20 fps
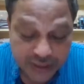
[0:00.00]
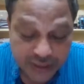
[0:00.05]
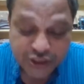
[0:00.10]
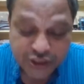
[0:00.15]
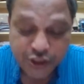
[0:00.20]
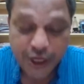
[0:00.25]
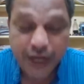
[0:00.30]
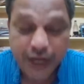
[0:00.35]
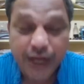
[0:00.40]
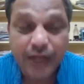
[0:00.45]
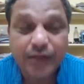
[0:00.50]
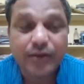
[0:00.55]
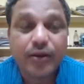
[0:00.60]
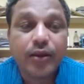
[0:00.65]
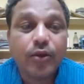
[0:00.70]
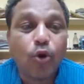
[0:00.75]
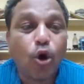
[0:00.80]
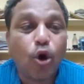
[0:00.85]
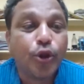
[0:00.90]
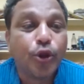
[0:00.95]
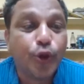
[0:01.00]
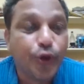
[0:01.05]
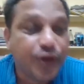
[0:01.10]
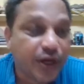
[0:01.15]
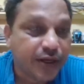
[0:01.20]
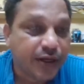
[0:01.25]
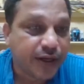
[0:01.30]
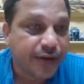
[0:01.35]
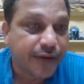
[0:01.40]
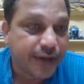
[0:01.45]
the state or
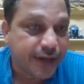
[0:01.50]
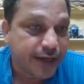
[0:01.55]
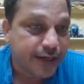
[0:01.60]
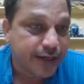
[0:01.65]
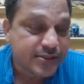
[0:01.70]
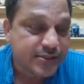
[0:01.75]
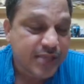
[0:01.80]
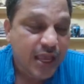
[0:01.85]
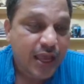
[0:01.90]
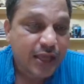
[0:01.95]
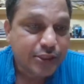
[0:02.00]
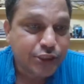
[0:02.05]
union territories,